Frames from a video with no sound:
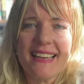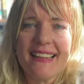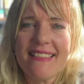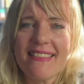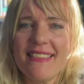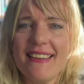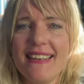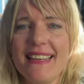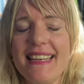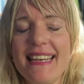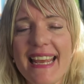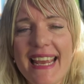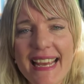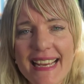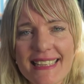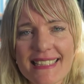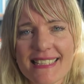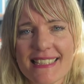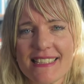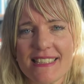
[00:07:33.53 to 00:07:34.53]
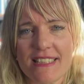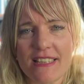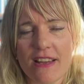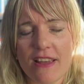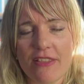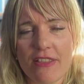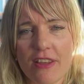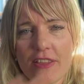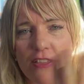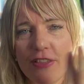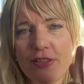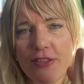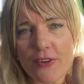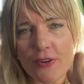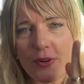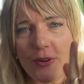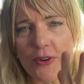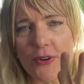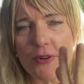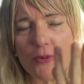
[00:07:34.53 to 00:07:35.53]
The
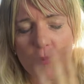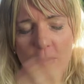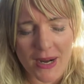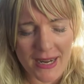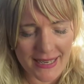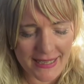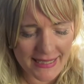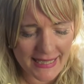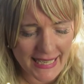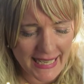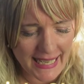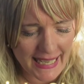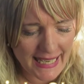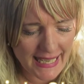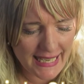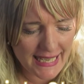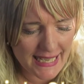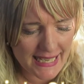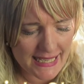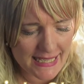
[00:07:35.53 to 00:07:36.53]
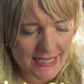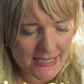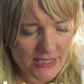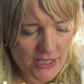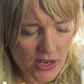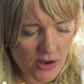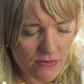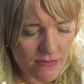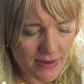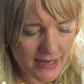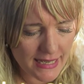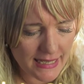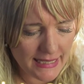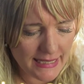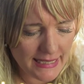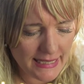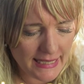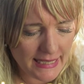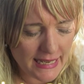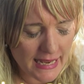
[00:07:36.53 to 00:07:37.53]
third one is
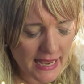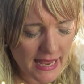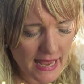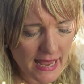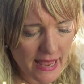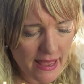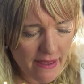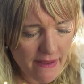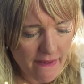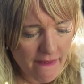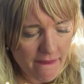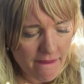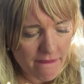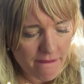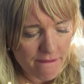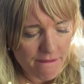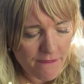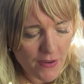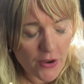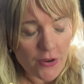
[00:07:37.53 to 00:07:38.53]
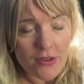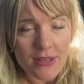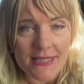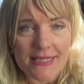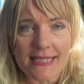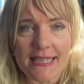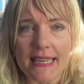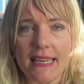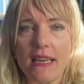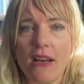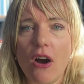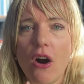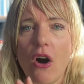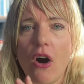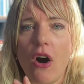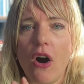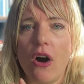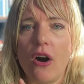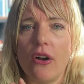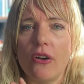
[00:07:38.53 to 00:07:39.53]
really focusing
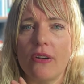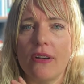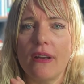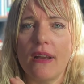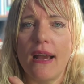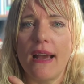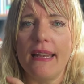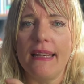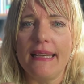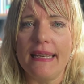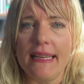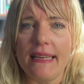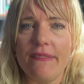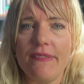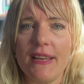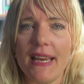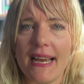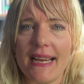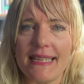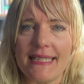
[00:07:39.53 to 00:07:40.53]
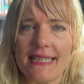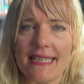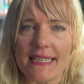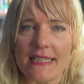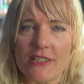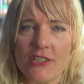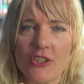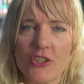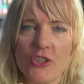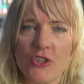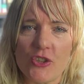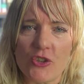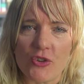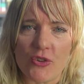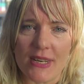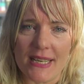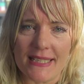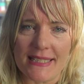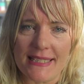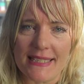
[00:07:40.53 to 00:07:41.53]
on alleviating
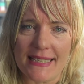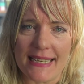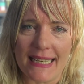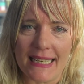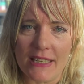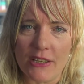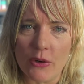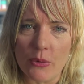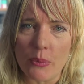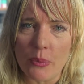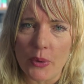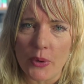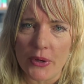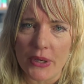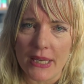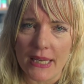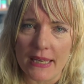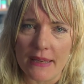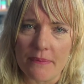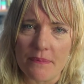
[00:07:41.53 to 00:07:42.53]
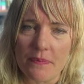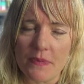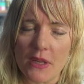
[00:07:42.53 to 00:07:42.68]
stress in your body.